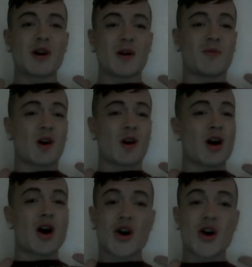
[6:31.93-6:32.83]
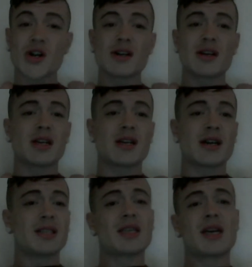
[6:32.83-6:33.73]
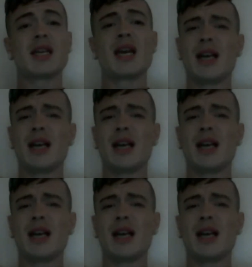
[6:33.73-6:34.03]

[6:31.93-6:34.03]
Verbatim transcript: of a heart, and I said,